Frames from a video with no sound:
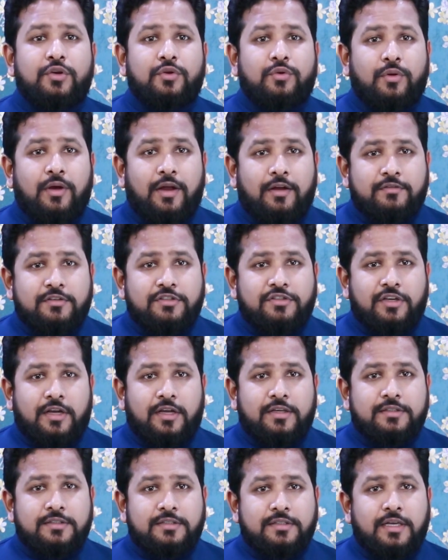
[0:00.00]
To have a
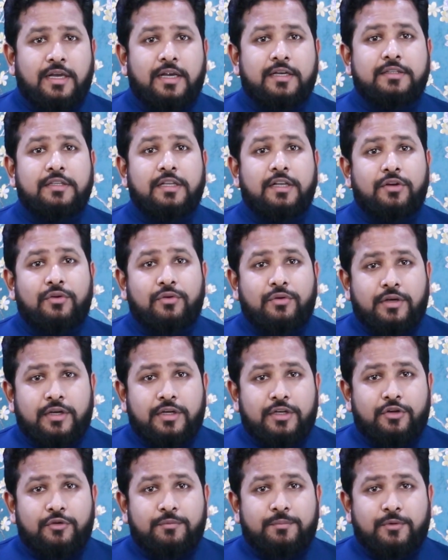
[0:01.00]
chance at the
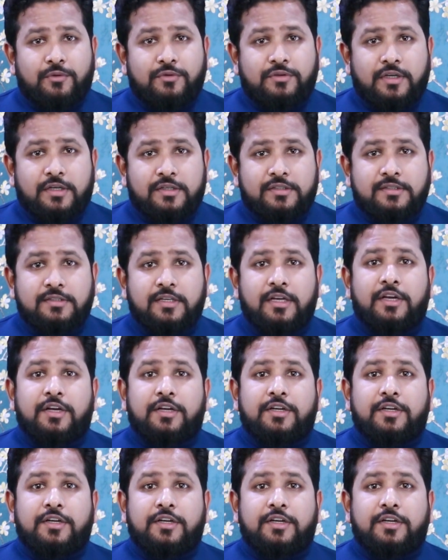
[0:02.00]
lucrative projects,